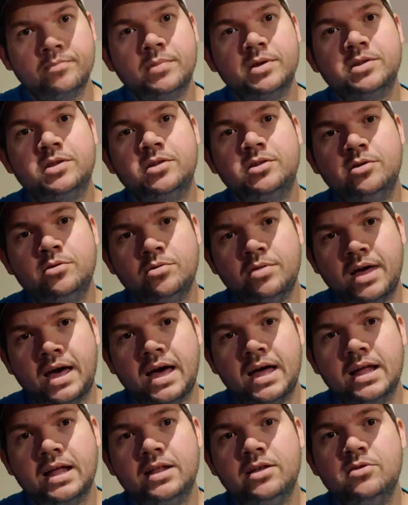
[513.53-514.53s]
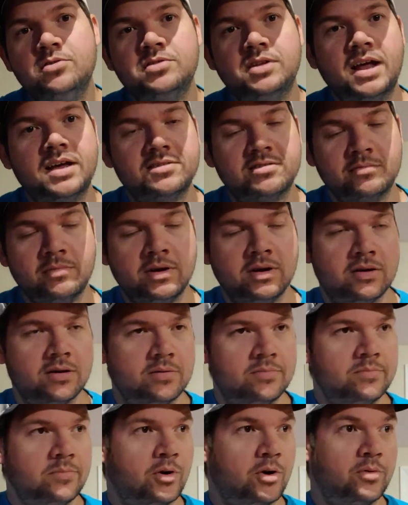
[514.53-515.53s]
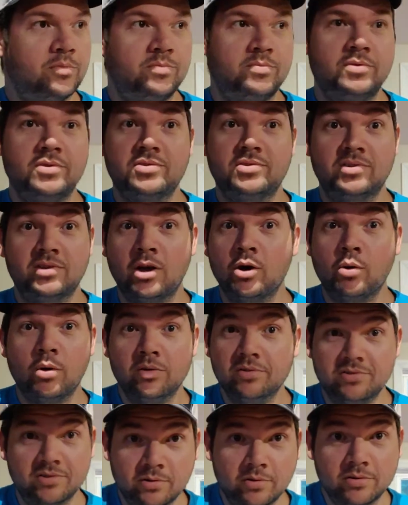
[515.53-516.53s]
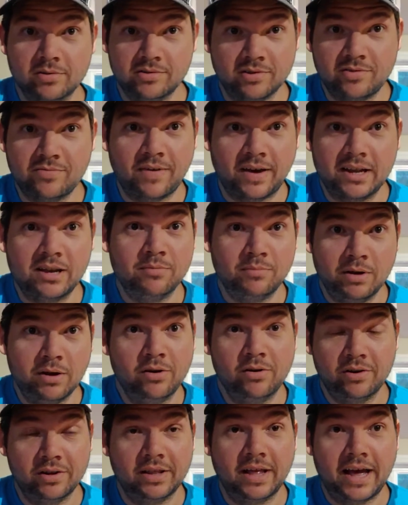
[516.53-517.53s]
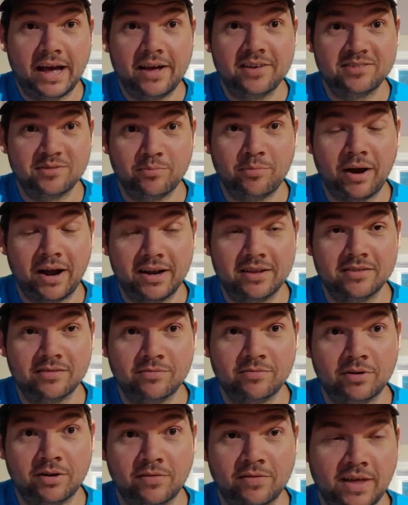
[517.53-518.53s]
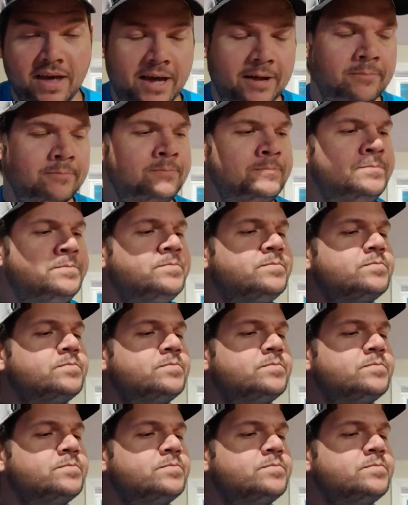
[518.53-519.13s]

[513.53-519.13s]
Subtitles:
But to do that and use it as a mirror, or just go old school and just find a mirror in the house and practice in front of that.